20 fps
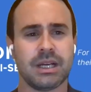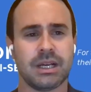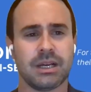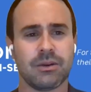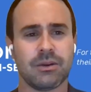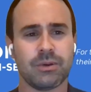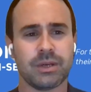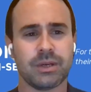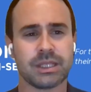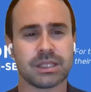
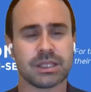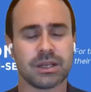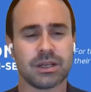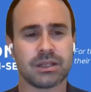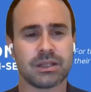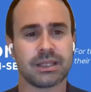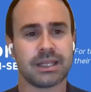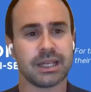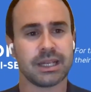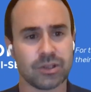with a
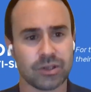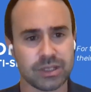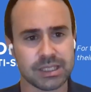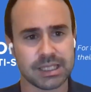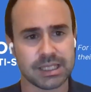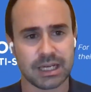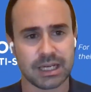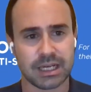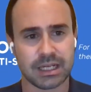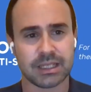TikTok
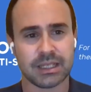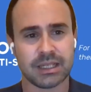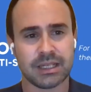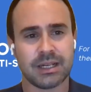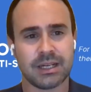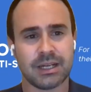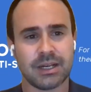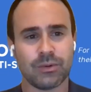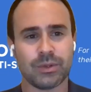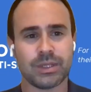star
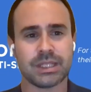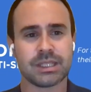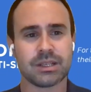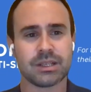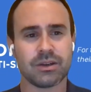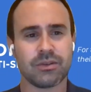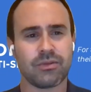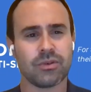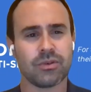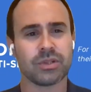
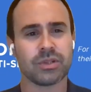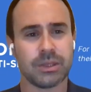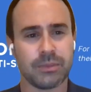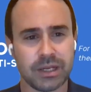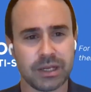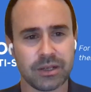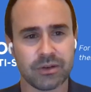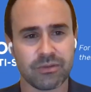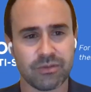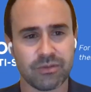with 40
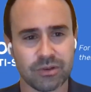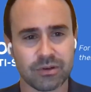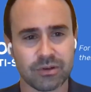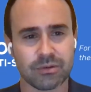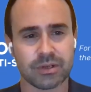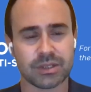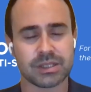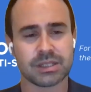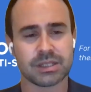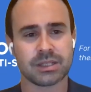million
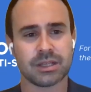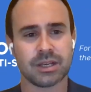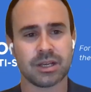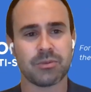followers,